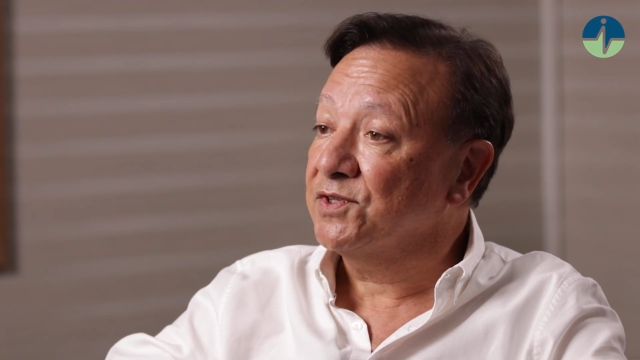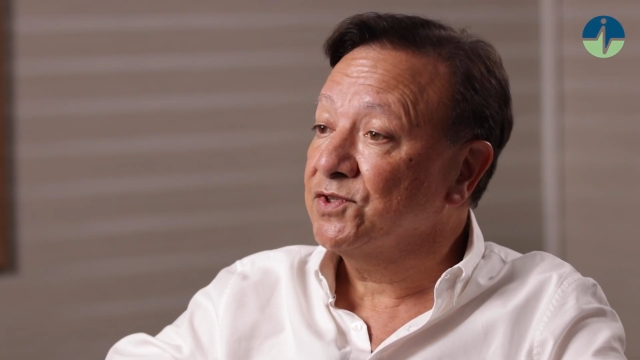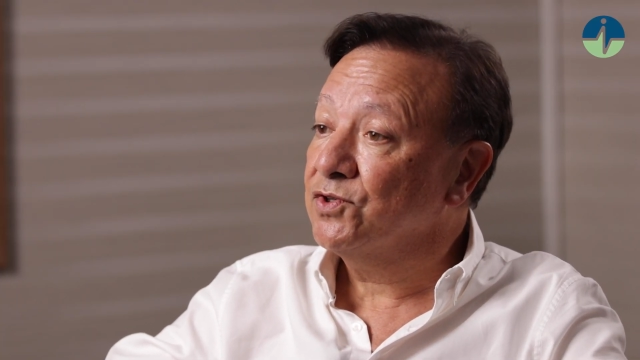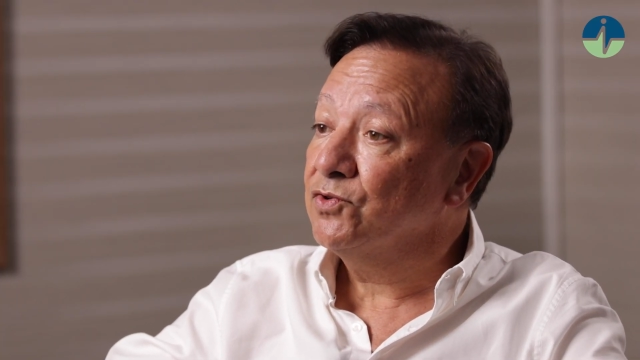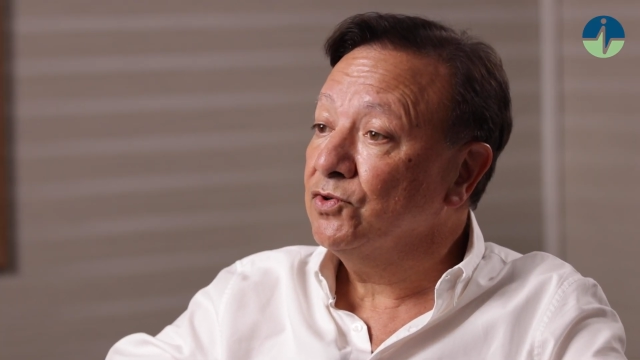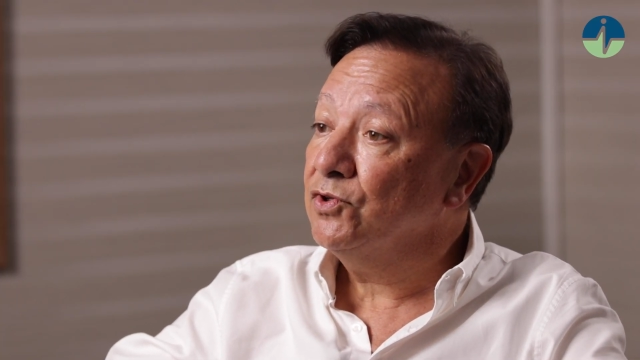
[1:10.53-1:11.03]

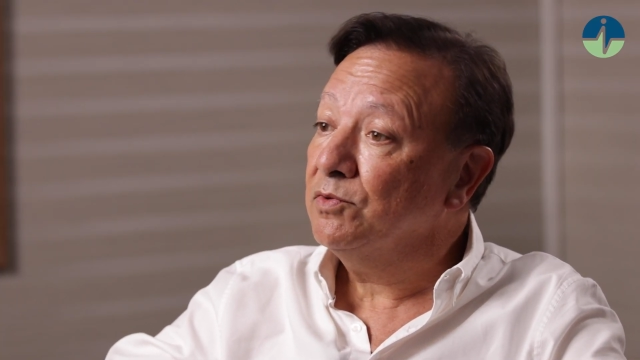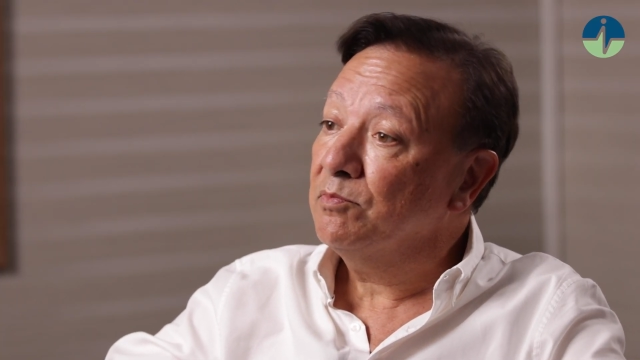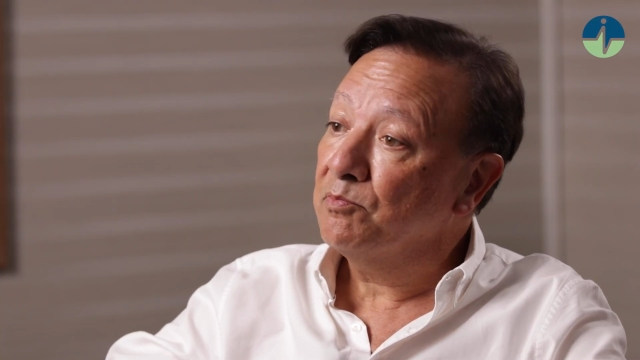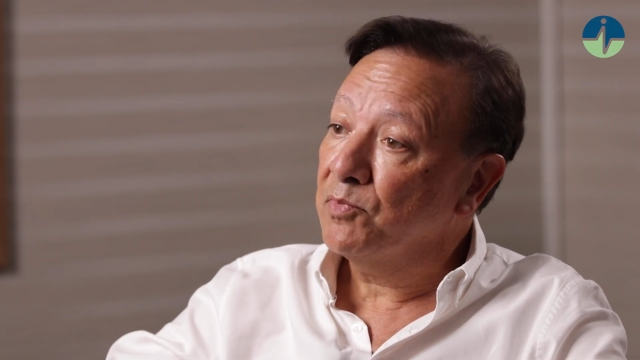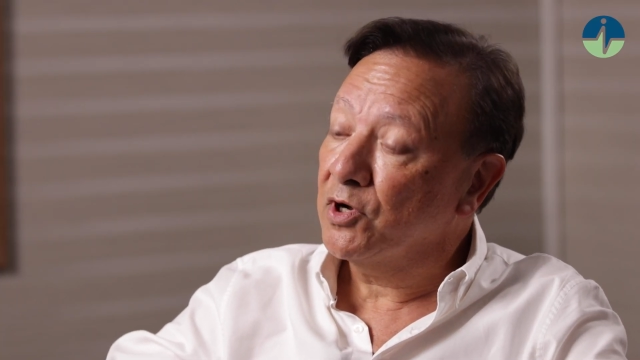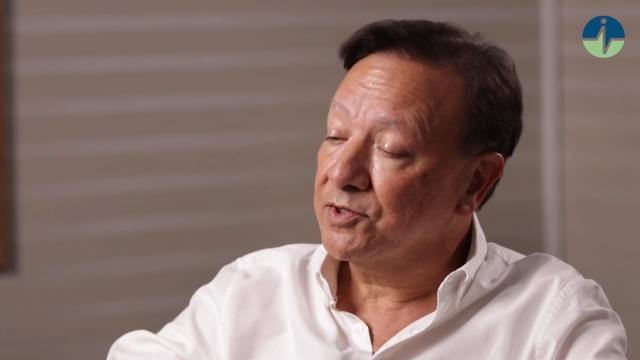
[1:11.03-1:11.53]
stool,
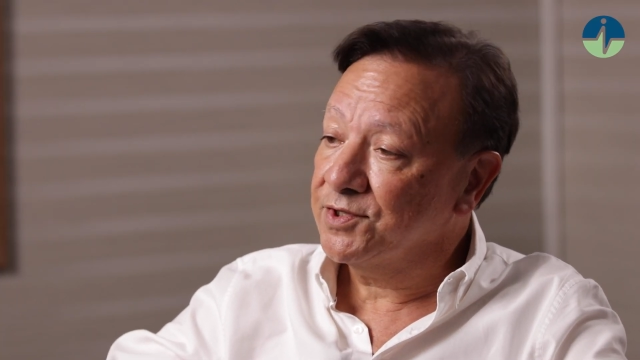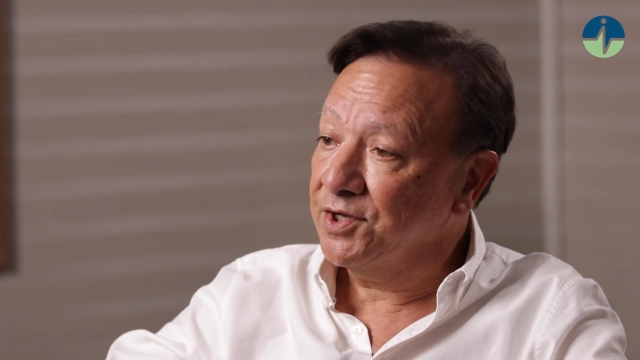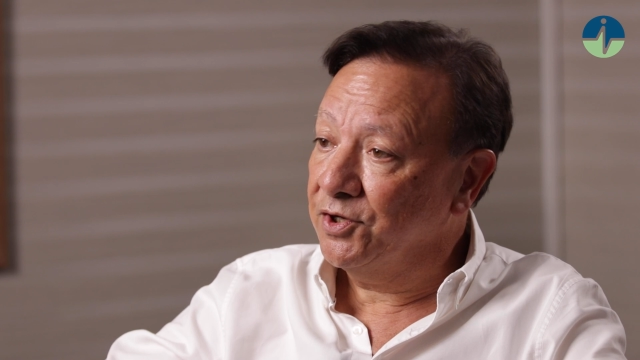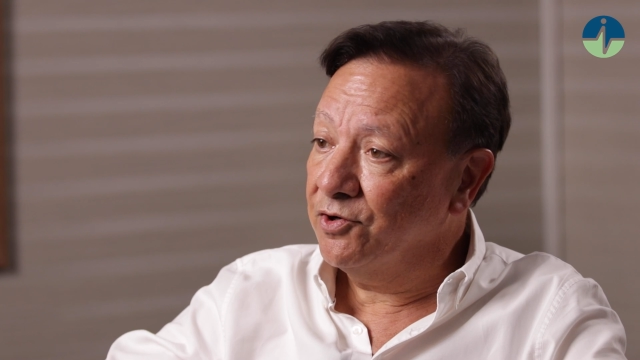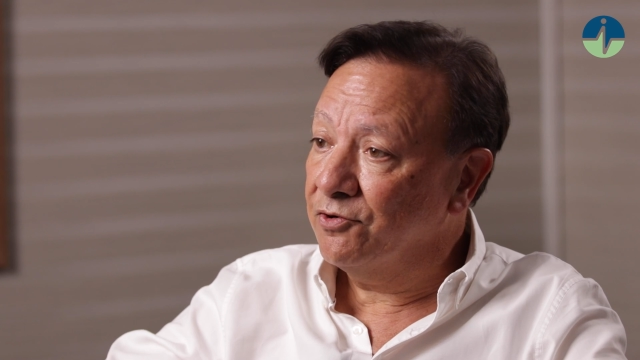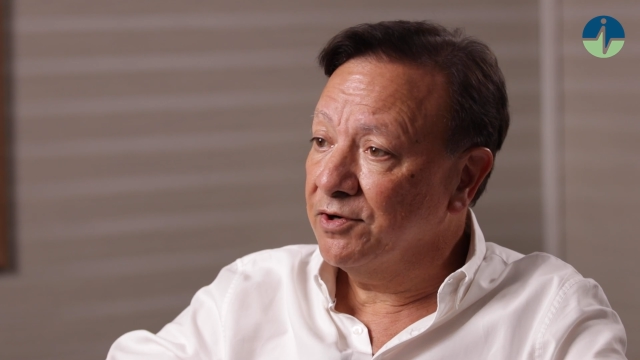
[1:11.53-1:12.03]

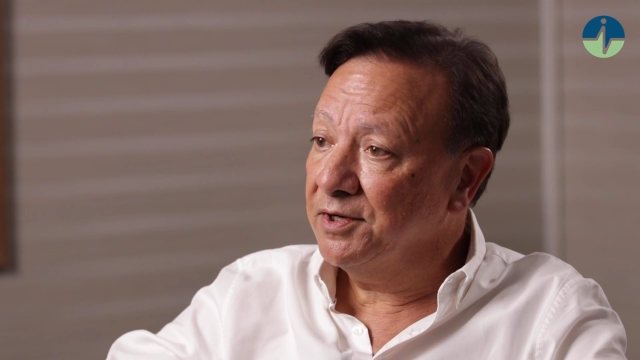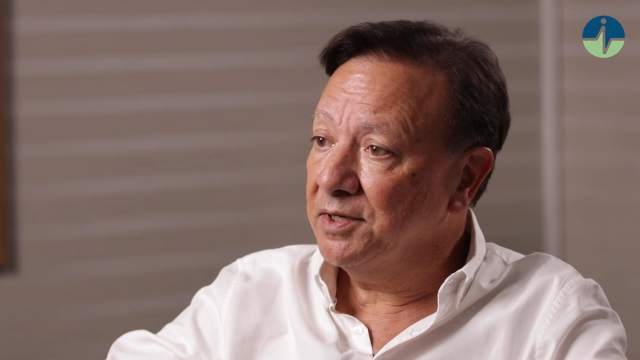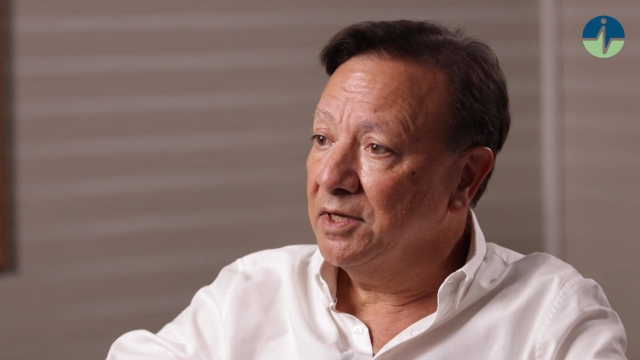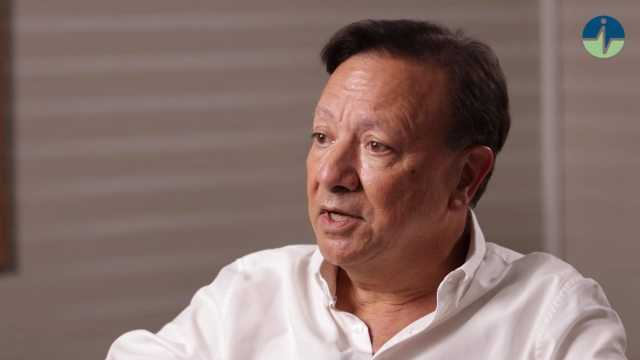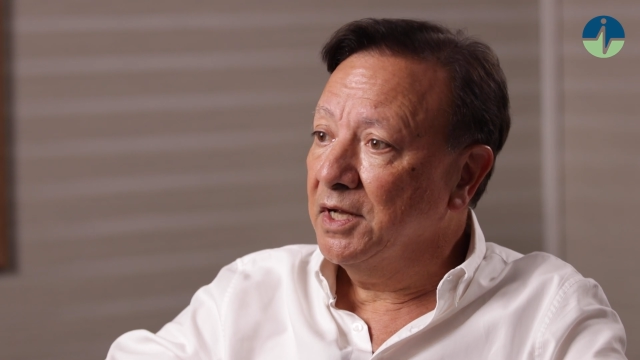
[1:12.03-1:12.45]
passing urine,